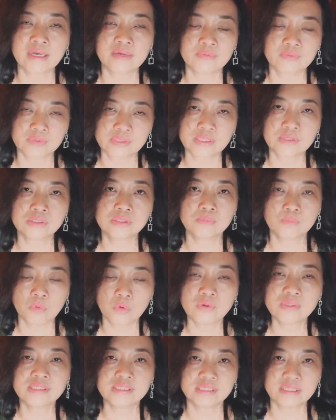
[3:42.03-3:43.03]
ourselves
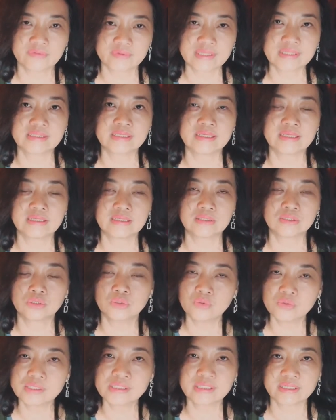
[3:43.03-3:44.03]
more seriously,
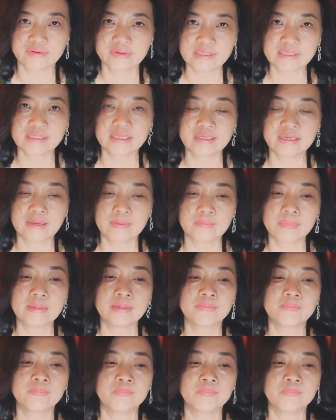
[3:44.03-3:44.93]
too seriously, I mean.